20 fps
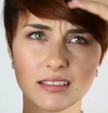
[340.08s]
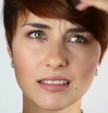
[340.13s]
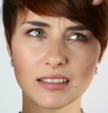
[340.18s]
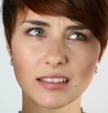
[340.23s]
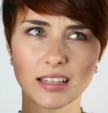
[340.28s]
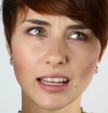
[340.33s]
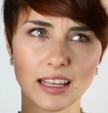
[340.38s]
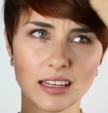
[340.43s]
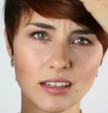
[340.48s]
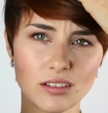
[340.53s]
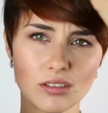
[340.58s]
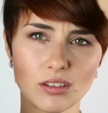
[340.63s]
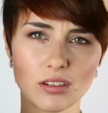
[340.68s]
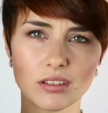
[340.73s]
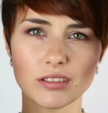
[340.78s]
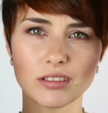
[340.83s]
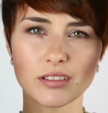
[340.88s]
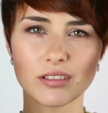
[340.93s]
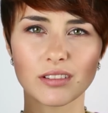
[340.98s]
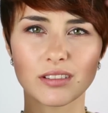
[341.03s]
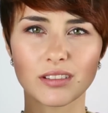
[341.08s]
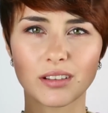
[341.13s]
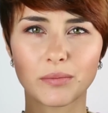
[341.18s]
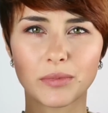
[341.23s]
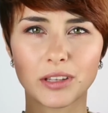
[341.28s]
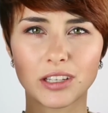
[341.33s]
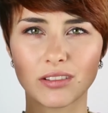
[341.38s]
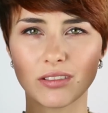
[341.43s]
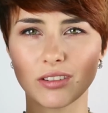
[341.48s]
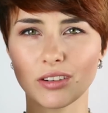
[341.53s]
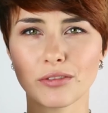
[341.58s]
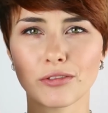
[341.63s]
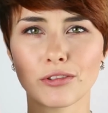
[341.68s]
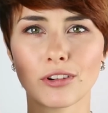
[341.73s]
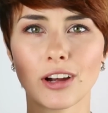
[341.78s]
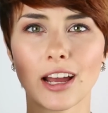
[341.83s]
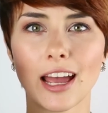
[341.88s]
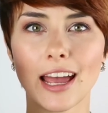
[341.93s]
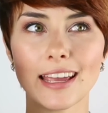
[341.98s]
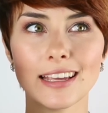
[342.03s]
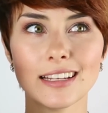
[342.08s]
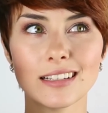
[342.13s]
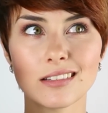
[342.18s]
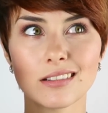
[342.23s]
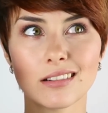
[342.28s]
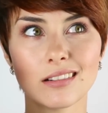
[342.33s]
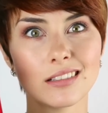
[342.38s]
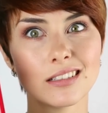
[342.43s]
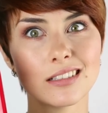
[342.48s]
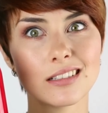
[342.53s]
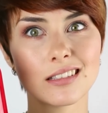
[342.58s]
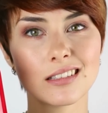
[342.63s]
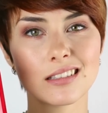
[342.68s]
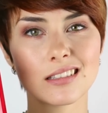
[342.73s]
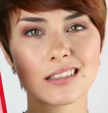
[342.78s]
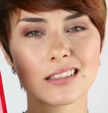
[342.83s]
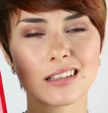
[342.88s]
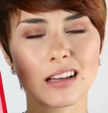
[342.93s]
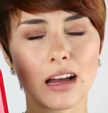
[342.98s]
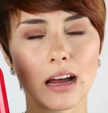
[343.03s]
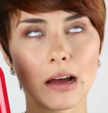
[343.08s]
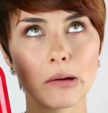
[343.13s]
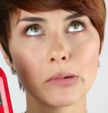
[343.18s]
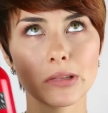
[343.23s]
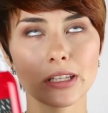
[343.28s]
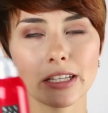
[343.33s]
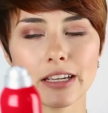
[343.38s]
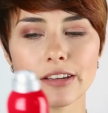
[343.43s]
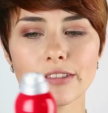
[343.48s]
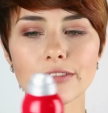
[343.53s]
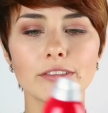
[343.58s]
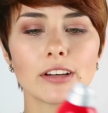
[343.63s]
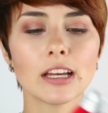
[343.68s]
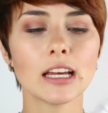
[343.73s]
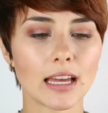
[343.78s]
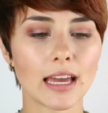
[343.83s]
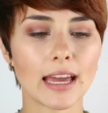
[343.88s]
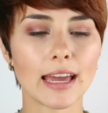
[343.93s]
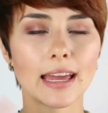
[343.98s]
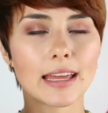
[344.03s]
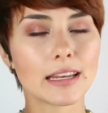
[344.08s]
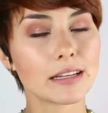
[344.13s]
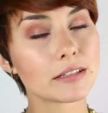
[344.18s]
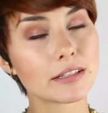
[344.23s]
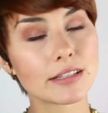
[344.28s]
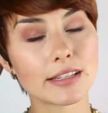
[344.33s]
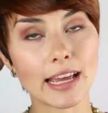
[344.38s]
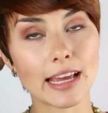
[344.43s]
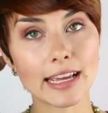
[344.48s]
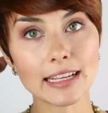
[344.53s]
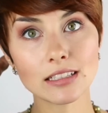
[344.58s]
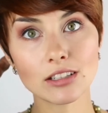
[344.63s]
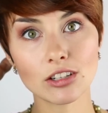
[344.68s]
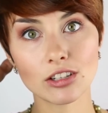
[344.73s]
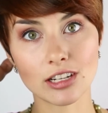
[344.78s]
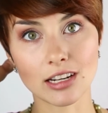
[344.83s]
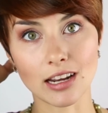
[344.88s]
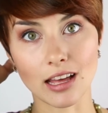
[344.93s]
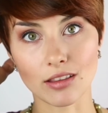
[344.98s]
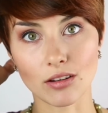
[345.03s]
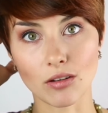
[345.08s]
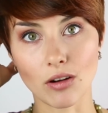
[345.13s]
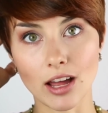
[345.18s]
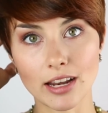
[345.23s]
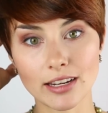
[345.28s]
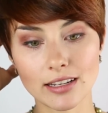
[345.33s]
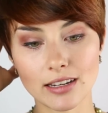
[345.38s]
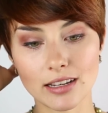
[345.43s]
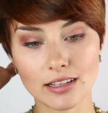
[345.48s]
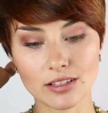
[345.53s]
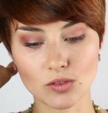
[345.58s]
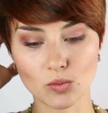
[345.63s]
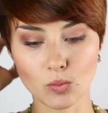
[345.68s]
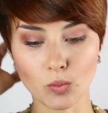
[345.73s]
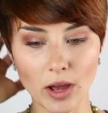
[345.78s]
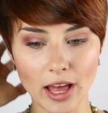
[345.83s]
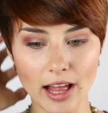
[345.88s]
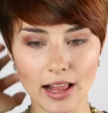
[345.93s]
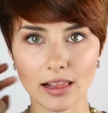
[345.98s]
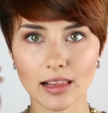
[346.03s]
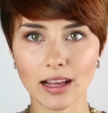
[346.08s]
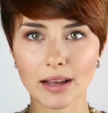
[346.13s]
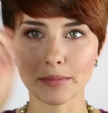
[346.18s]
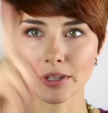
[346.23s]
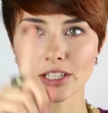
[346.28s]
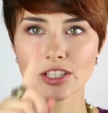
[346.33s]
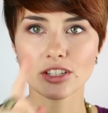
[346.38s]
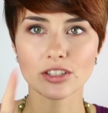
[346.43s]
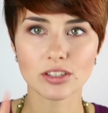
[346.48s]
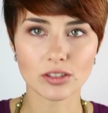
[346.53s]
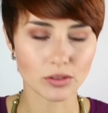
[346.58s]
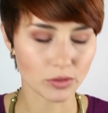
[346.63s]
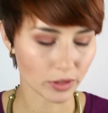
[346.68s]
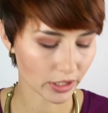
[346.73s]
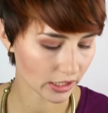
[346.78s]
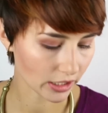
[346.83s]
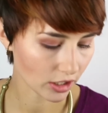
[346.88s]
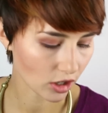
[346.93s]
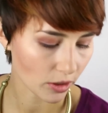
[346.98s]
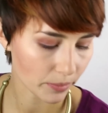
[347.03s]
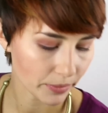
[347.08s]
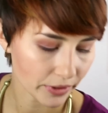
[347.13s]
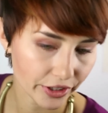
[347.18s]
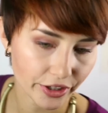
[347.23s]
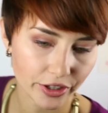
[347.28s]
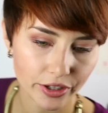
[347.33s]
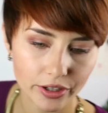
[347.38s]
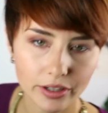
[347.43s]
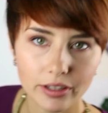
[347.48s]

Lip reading: $10 or something, you got it for $8, I believe. And Nate got another one as well. I might just quickly hop and